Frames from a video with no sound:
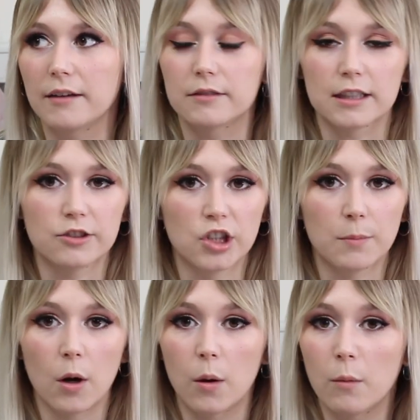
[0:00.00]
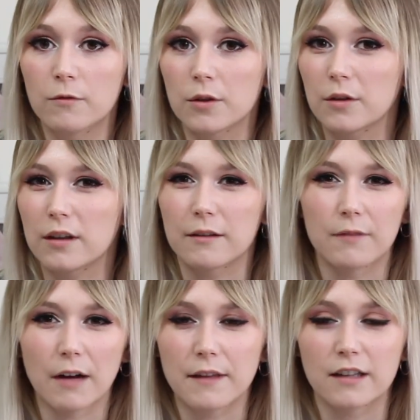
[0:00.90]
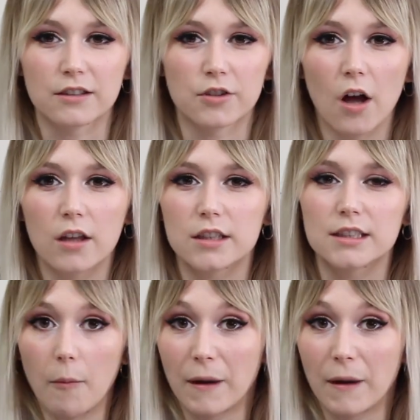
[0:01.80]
a really cheap home for only like $5,000.